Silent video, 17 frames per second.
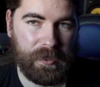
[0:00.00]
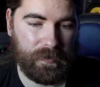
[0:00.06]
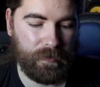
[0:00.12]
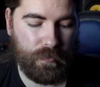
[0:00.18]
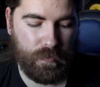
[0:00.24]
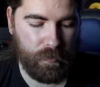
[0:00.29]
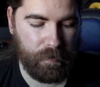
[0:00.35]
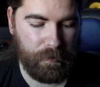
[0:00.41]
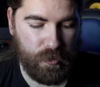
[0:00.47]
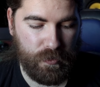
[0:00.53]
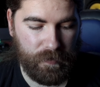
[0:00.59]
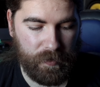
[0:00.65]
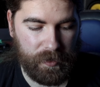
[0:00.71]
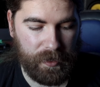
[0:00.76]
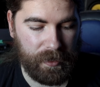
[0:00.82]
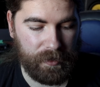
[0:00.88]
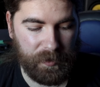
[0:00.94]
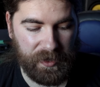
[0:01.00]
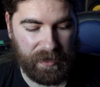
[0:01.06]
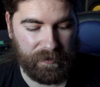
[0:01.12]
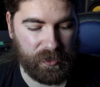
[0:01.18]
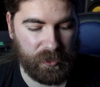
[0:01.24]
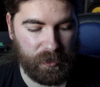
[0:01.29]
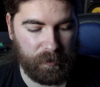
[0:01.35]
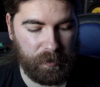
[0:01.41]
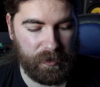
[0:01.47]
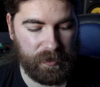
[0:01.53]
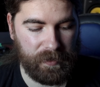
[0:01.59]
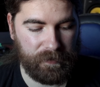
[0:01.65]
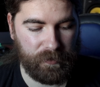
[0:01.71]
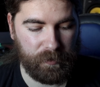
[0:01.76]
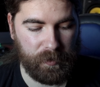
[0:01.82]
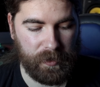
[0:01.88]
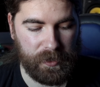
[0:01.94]
is for removing, and we have a couple of
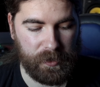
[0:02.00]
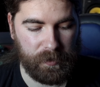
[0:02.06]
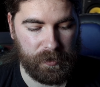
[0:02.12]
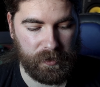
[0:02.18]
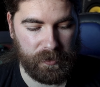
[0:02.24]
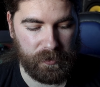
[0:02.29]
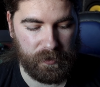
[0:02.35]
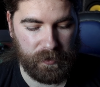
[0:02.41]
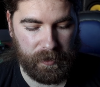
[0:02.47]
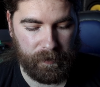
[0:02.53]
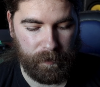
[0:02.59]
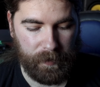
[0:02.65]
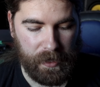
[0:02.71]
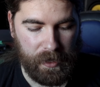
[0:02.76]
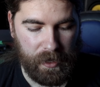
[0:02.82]
different ways we can do that.